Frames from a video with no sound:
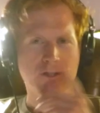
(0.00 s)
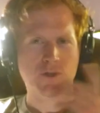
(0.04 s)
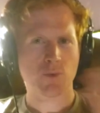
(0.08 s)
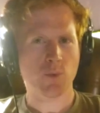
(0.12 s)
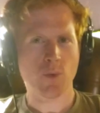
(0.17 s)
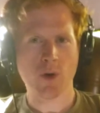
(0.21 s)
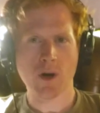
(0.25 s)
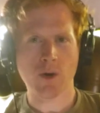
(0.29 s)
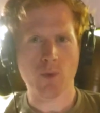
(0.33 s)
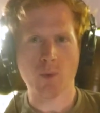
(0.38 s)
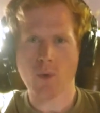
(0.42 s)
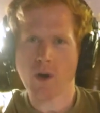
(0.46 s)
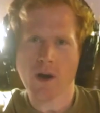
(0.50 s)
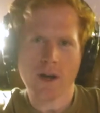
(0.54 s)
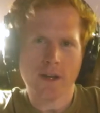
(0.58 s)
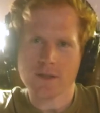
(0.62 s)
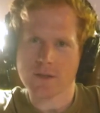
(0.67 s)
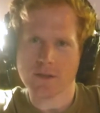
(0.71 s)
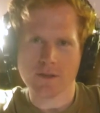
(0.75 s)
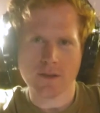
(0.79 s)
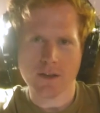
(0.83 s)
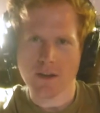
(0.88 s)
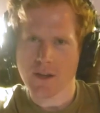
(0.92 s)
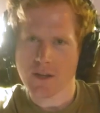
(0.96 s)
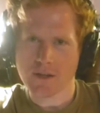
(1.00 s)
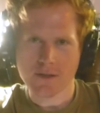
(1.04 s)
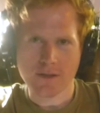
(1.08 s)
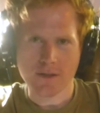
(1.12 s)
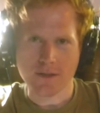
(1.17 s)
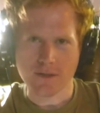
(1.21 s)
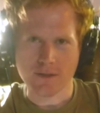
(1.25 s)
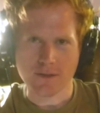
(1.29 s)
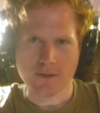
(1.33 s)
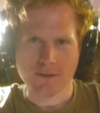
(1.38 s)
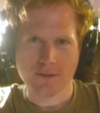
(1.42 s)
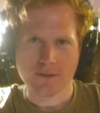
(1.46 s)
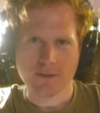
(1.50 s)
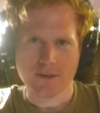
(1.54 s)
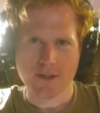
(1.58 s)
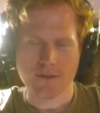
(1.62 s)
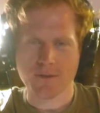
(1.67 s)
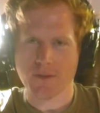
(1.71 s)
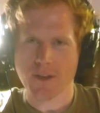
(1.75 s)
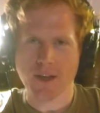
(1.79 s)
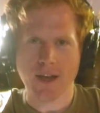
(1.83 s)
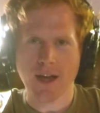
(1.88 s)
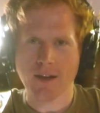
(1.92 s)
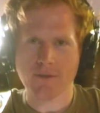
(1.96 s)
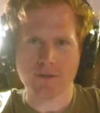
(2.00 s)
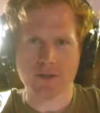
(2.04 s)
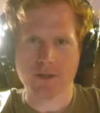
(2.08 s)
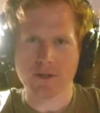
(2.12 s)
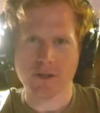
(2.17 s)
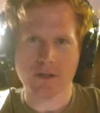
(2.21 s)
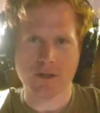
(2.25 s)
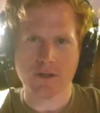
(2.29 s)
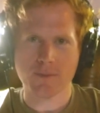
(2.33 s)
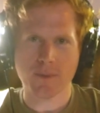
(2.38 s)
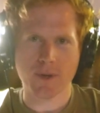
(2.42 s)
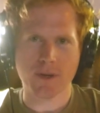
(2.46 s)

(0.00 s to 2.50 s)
So why turn the lights on if they have a dark period?